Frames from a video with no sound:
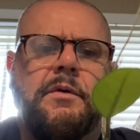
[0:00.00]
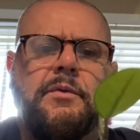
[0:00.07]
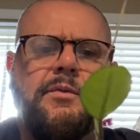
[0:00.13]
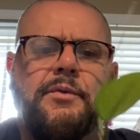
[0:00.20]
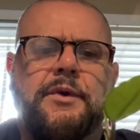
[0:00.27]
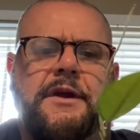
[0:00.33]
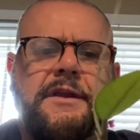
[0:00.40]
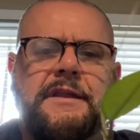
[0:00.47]

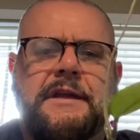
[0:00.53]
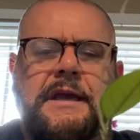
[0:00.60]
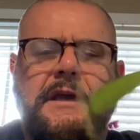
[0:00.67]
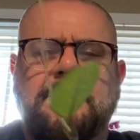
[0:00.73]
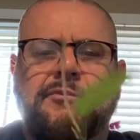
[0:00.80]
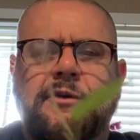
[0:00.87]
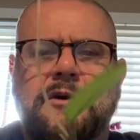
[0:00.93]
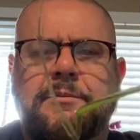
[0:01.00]
where the
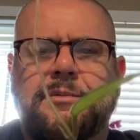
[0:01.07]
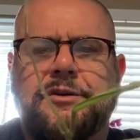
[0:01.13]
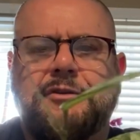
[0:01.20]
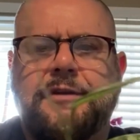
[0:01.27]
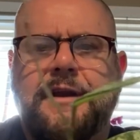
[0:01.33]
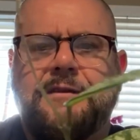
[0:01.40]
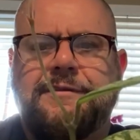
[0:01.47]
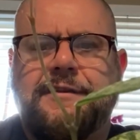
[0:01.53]
name Wilbur
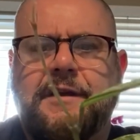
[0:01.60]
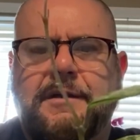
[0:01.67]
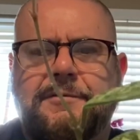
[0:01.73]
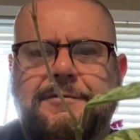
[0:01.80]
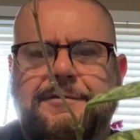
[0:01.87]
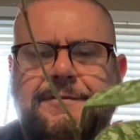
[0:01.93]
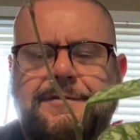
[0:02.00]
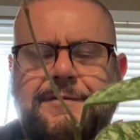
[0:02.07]
Graves
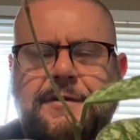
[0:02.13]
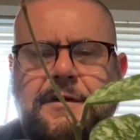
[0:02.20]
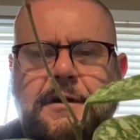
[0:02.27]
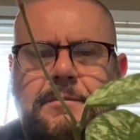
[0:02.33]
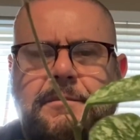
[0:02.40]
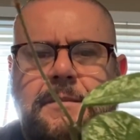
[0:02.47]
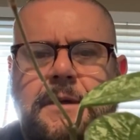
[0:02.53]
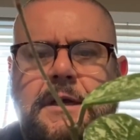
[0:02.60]
come
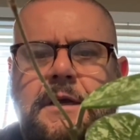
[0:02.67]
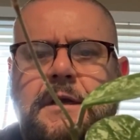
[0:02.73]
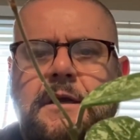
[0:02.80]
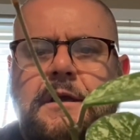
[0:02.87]
from.